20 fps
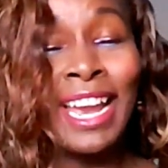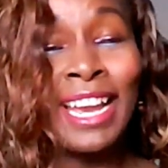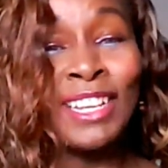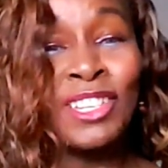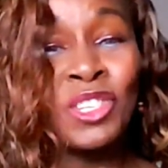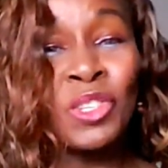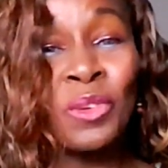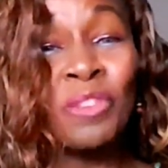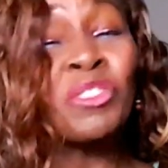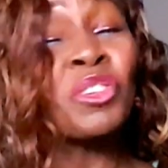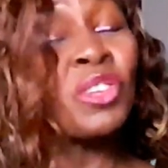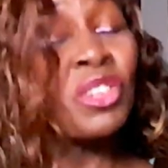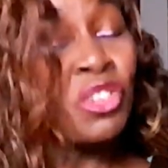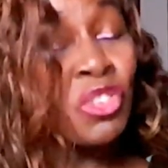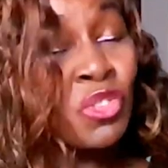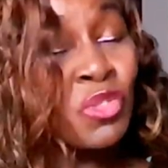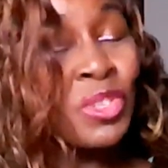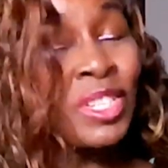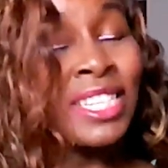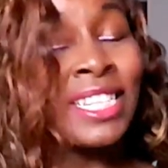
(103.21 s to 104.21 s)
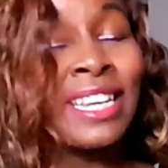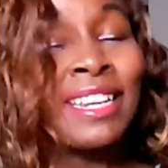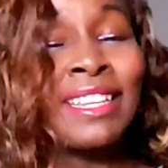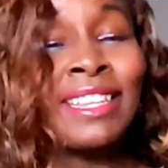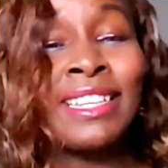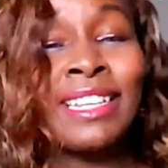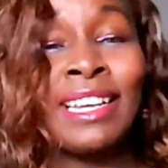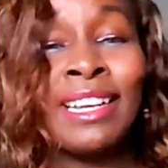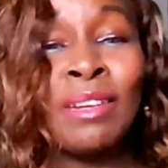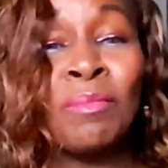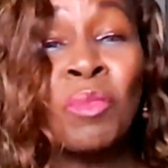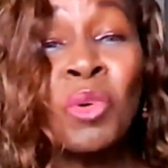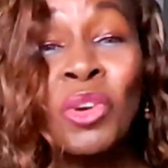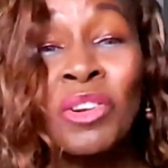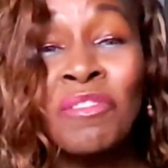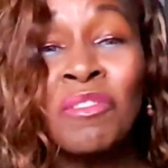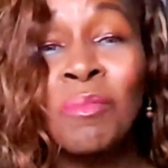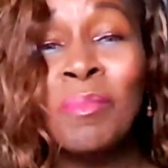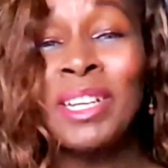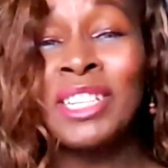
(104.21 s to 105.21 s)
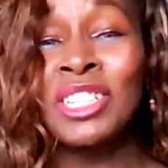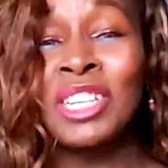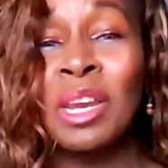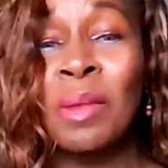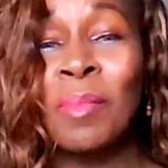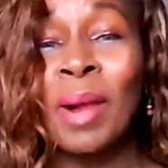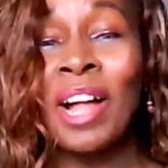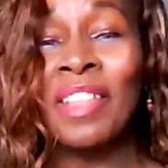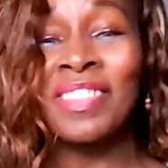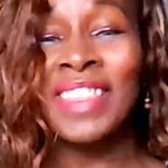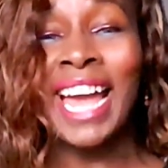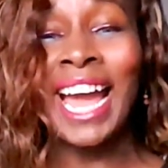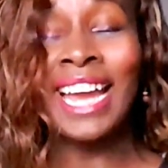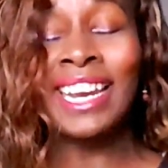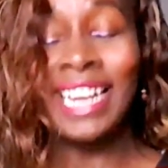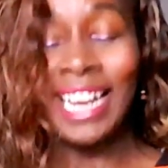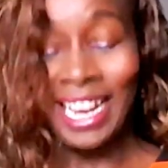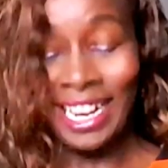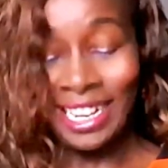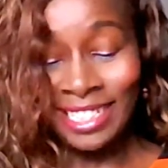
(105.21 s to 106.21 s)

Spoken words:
And so if you're interested in and more information about that,